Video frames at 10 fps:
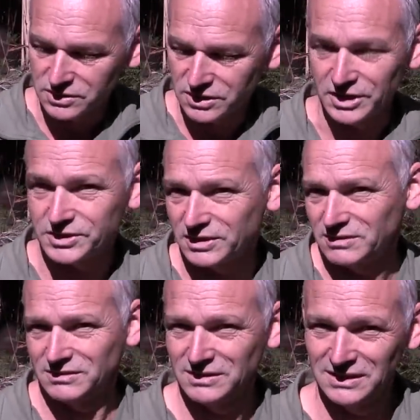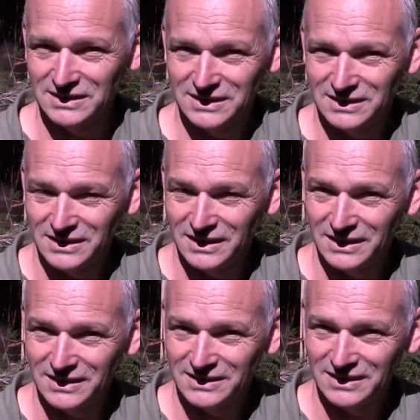test it,
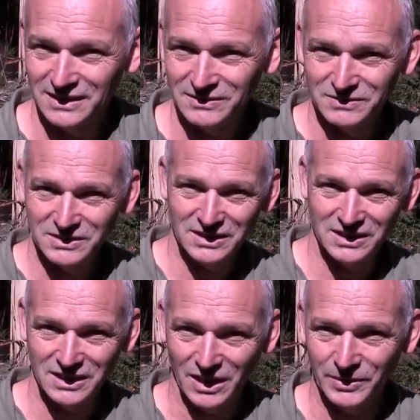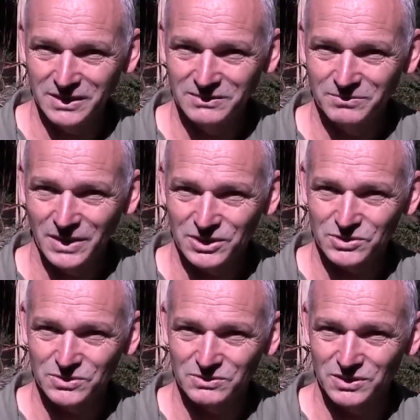get it going, make
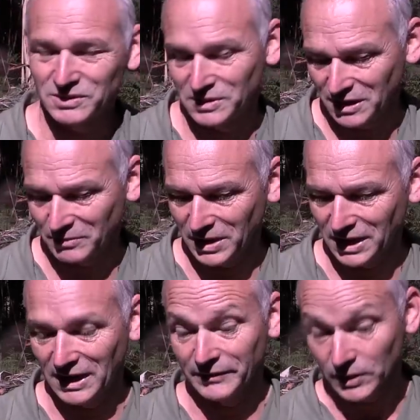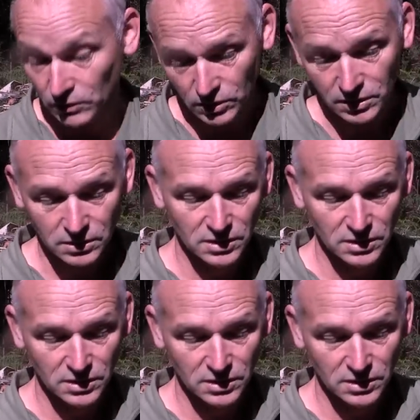sure, and come back and have a look,